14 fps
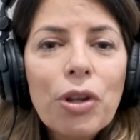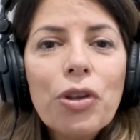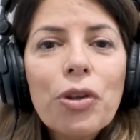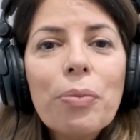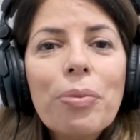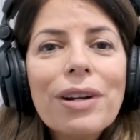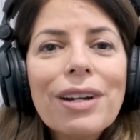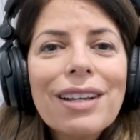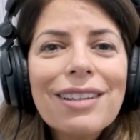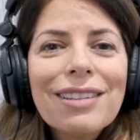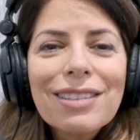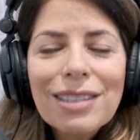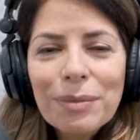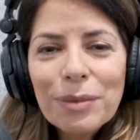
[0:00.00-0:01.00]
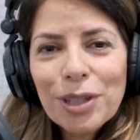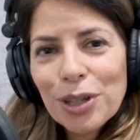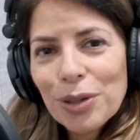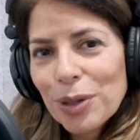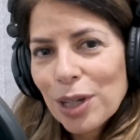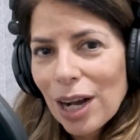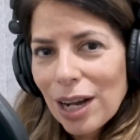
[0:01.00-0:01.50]
you bring in some
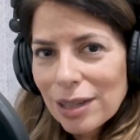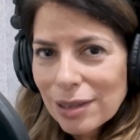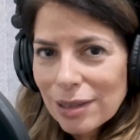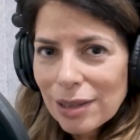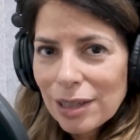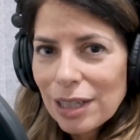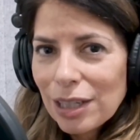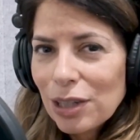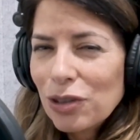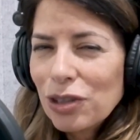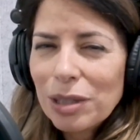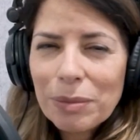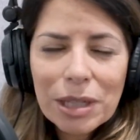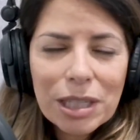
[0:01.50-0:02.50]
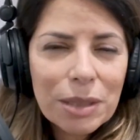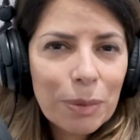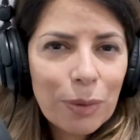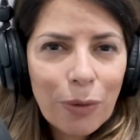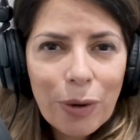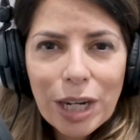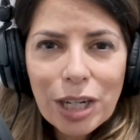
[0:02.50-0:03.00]
curiosity or some
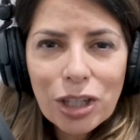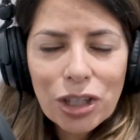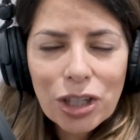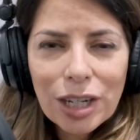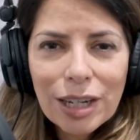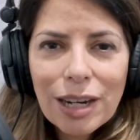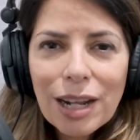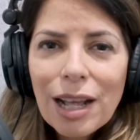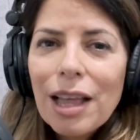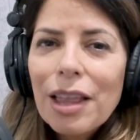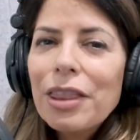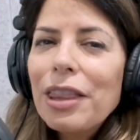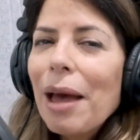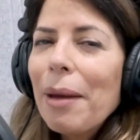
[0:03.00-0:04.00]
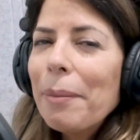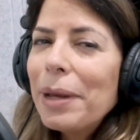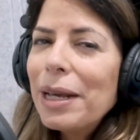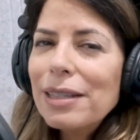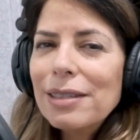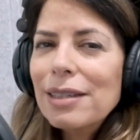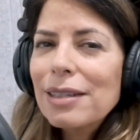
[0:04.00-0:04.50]
exploration, that
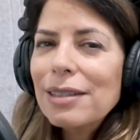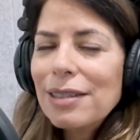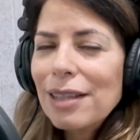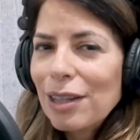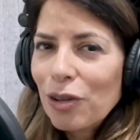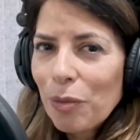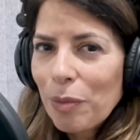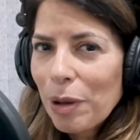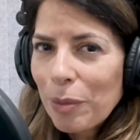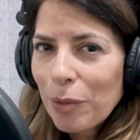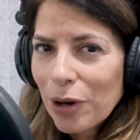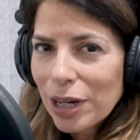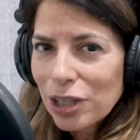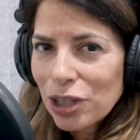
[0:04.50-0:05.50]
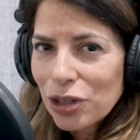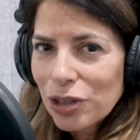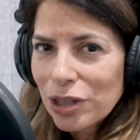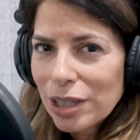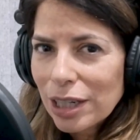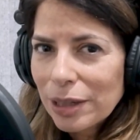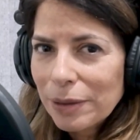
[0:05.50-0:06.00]
makes things a little bit more
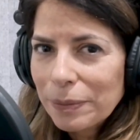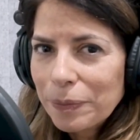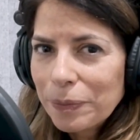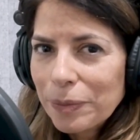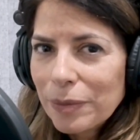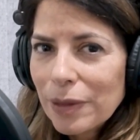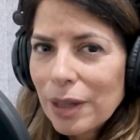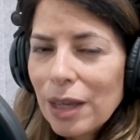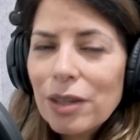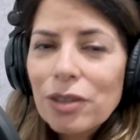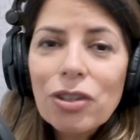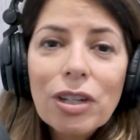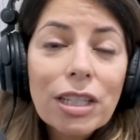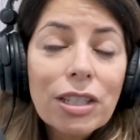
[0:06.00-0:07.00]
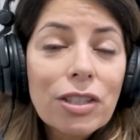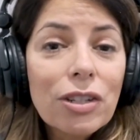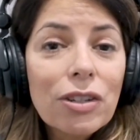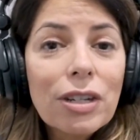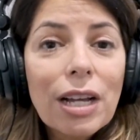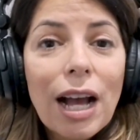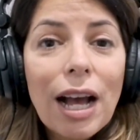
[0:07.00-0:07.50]
interesting. So let's
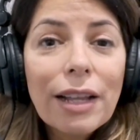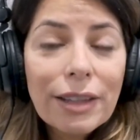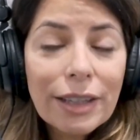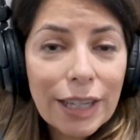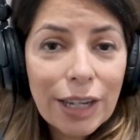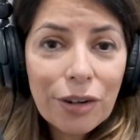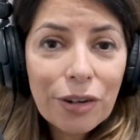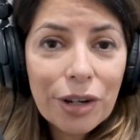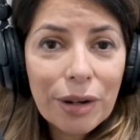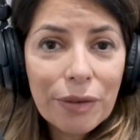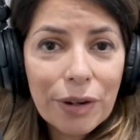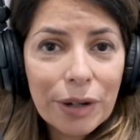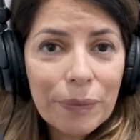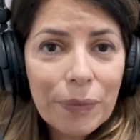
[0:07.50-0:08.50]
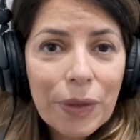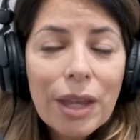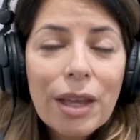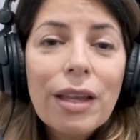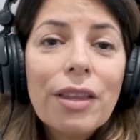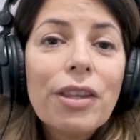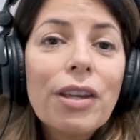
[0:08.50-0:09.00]
look at the caregiver.
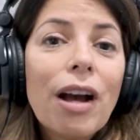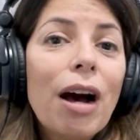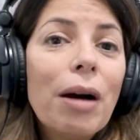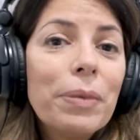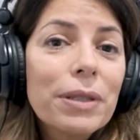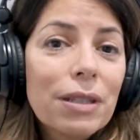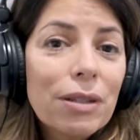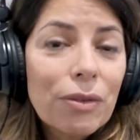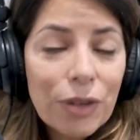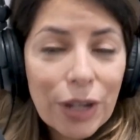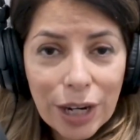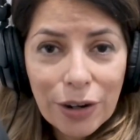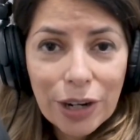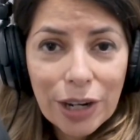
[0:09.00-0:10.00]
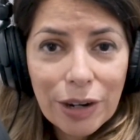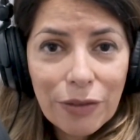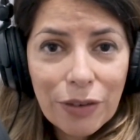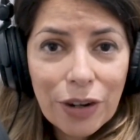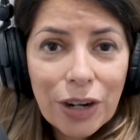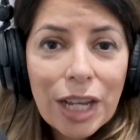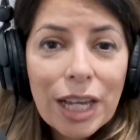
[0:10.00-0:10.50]
The opposite of
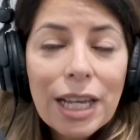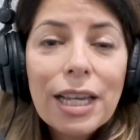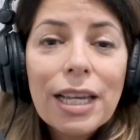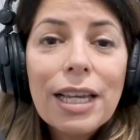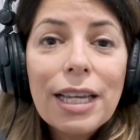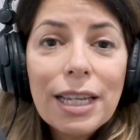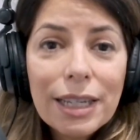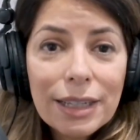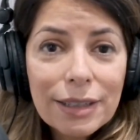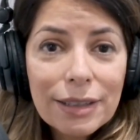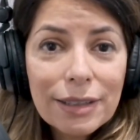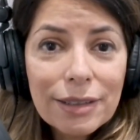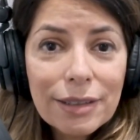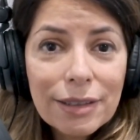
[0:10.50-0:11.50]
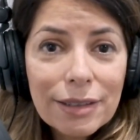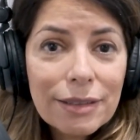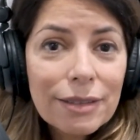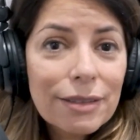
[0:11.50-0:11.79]
caregiver is